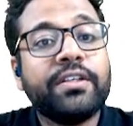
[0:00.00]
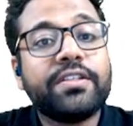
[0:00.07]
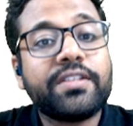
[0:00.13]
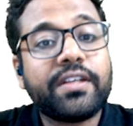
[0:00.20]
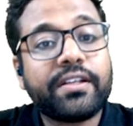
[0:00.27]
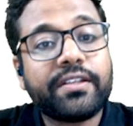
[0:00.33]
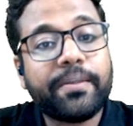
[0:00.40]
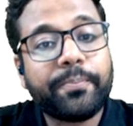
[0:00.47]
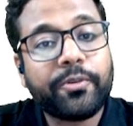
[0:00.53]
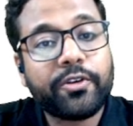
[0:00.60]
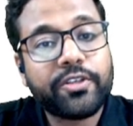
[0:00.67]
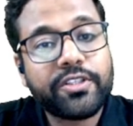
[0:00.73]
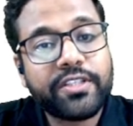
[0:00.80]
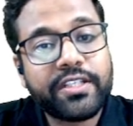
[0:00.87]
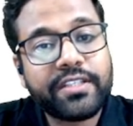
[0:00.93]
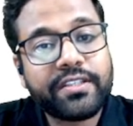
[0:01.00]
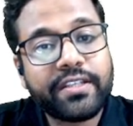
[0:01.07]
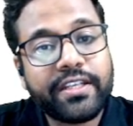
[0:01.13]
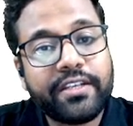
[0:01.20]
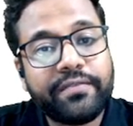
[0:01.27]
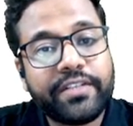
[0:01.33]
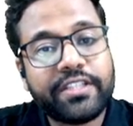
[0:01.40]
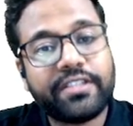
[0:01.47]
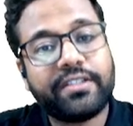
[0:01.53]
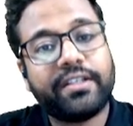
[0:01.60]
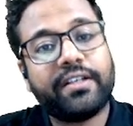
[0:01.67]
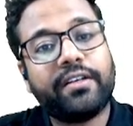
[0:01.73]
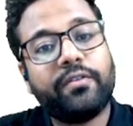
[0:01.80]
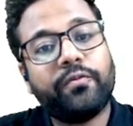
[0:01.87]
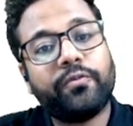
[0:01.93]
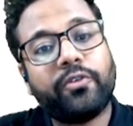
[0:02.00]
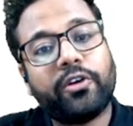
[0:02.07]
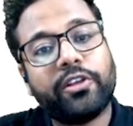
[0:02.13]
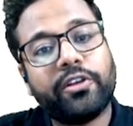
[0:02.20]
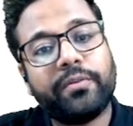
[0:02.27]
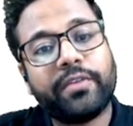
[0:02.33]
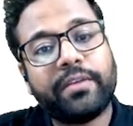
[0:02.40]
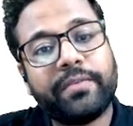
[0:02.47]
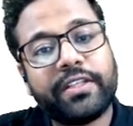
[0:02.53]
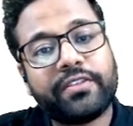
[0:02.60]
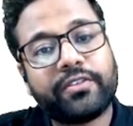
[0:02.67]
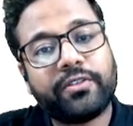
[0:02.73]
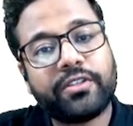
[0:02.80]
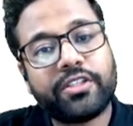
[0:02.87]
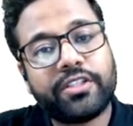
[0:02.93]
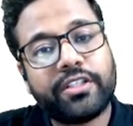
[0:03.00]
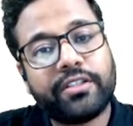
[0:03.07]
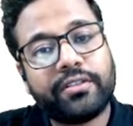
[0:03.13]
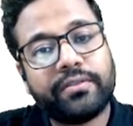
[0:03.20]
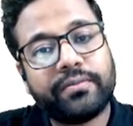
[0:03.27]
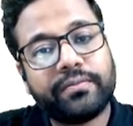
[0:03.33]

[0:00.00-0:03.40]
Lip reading: Sir, the process in which the volume remains constant.